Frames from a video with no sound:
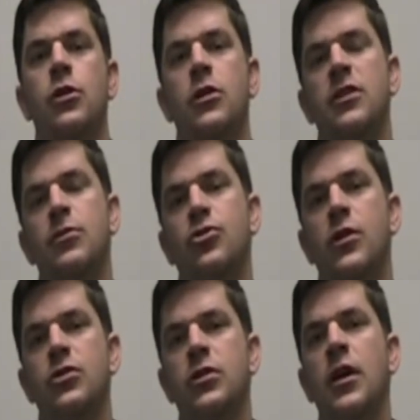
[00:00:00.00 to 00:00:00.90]

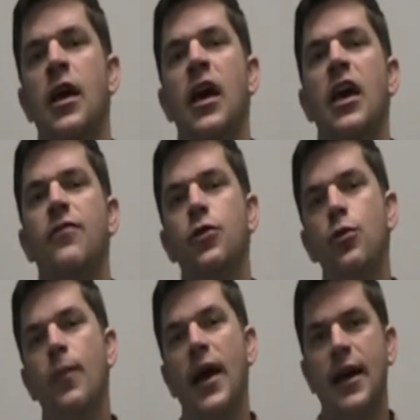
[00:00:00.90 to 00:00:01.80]
demonstration, if
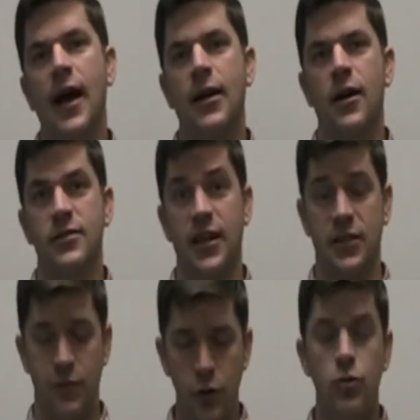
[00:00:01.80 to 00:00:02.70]
you make eye
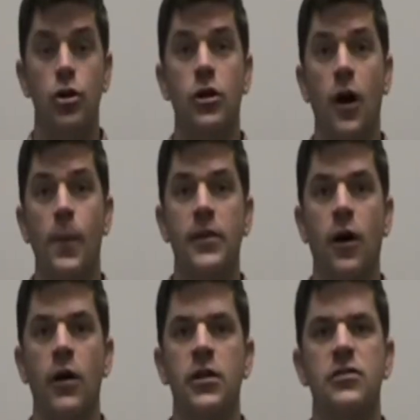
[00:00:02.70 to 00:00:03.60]
contact, if you look up at the
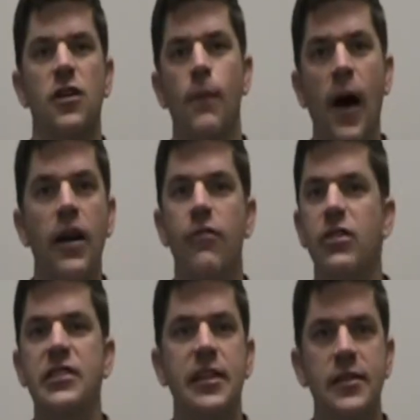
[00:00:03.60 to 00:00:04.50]
audience, about
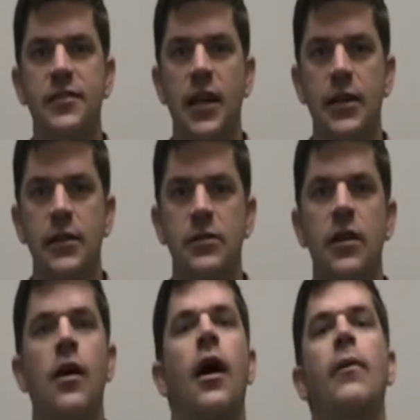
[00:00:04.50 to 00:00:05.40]
every 10 seconds,
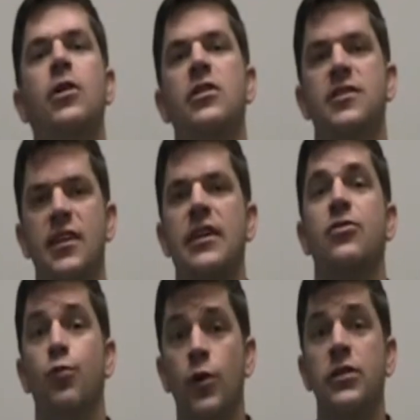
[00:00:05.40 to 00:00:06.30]
I'm going to say
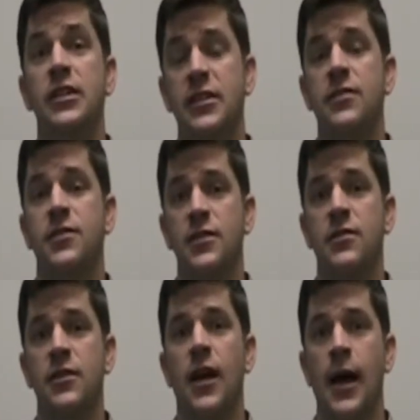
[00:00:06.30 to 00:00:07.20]
that's really
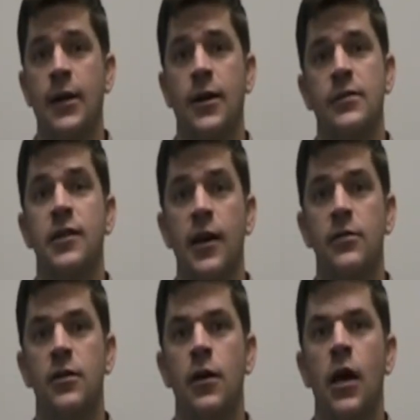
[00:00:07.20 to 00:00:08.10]
consistent eye
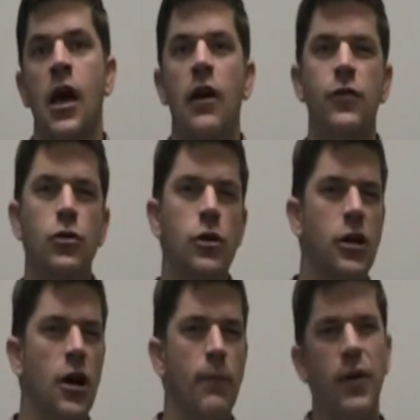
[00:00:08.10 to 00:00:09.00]
contact. If you look
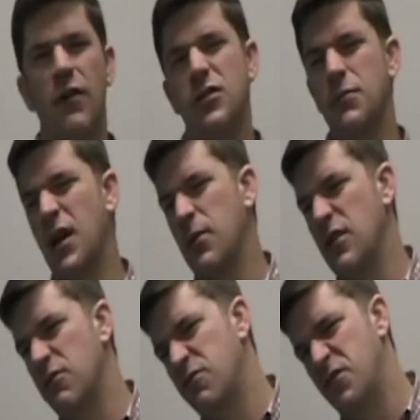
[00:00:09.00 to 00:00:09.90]
up every
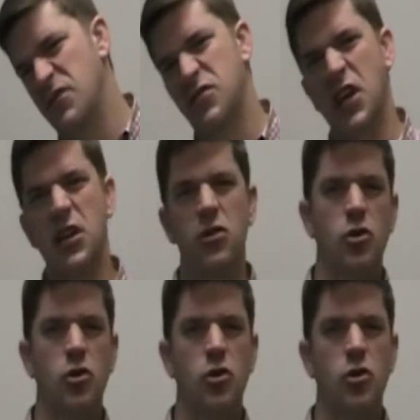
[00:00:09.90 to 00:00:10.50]
maybe 15 to